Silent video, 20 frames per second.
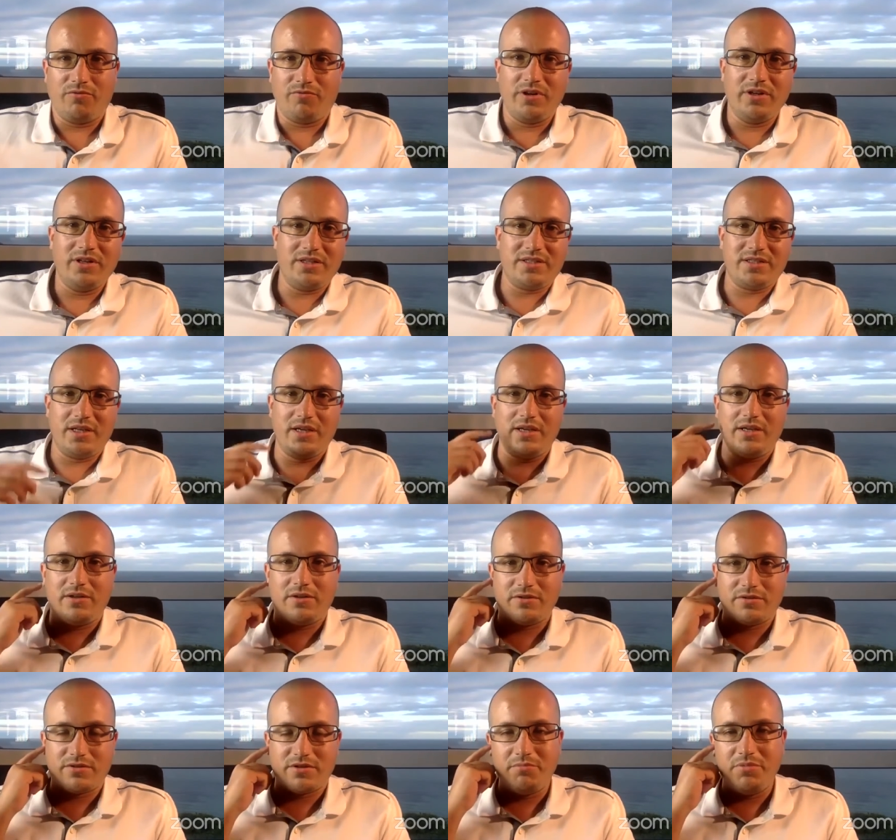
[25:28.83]
real estate
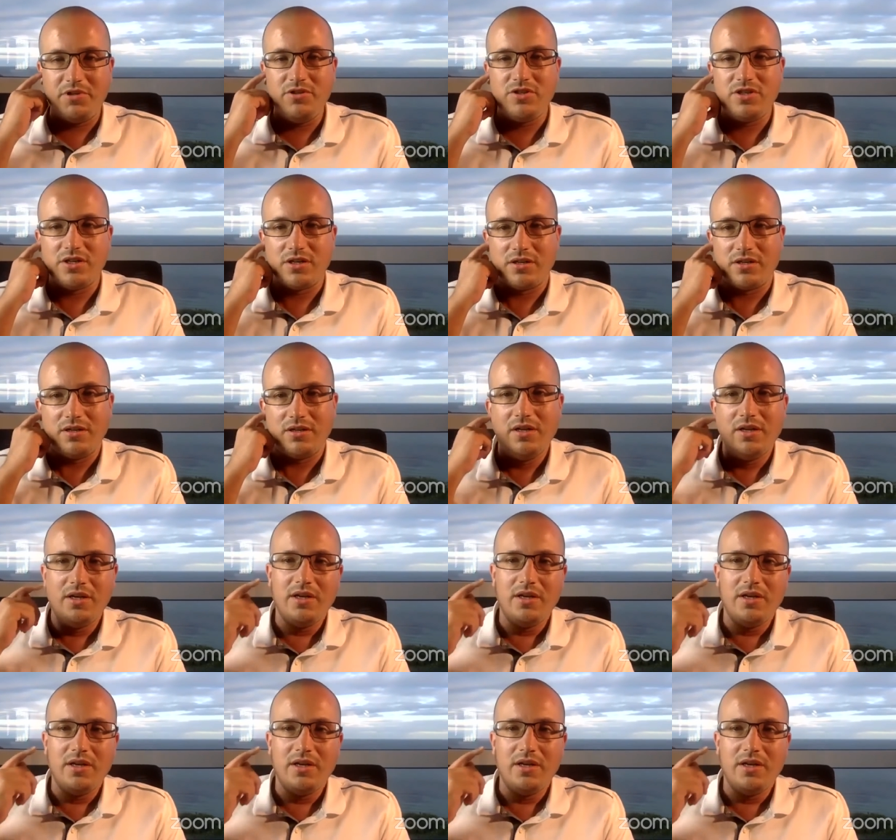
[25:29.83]
contribution,